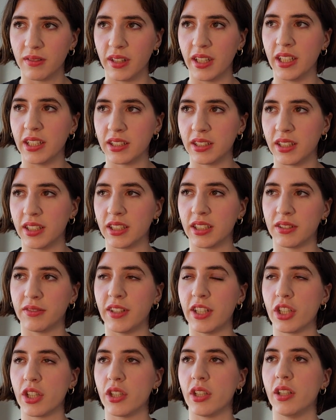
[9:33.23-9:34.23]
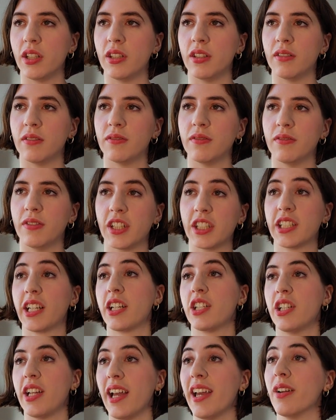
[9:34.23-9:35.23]
this original
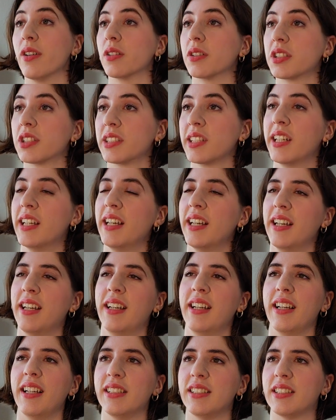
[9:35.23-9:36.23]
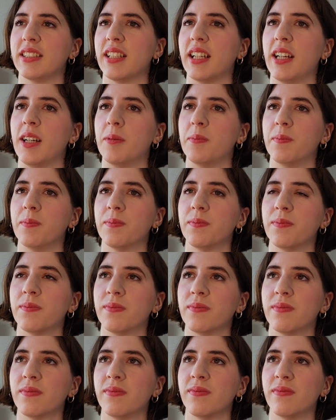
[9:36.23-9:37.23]
Versace Eros. It's,
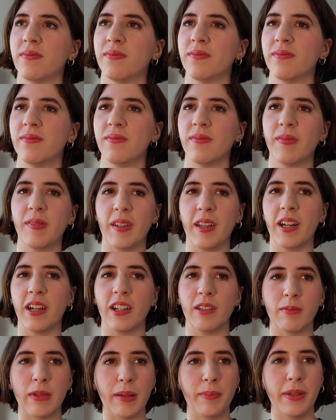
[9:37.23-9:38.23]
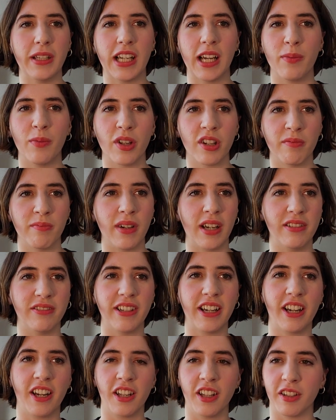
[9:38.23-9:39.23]
it might become one of my
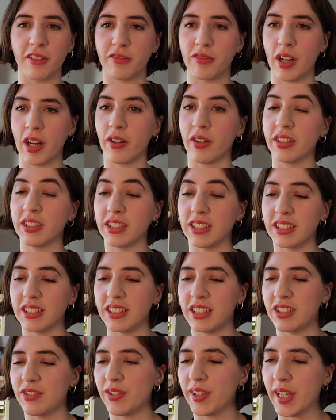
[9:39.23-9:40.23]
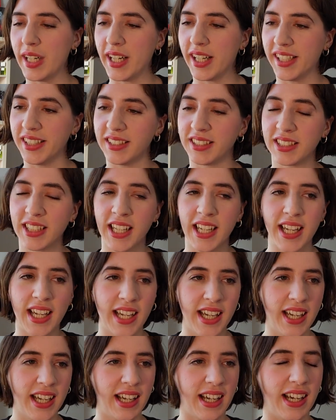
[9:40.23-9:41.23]
regular fragrances. It's very nice.
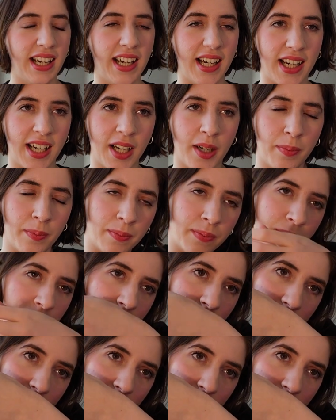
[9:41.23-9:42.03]
I